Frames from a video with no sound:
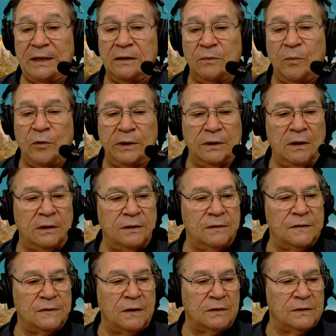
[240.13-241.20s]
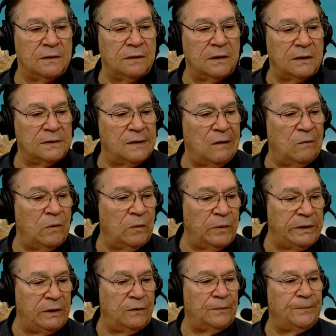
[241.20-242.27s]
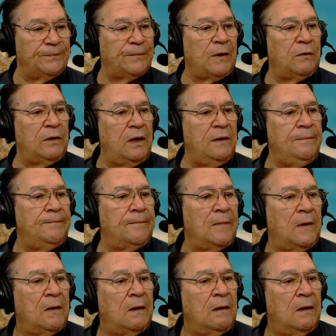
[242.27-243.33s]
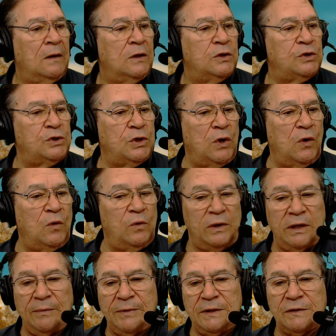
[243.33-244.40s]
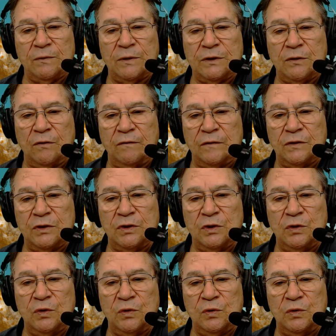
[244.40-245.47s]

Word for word: it a point not to discuss it. That's not what we do. Okay. So let me switch over to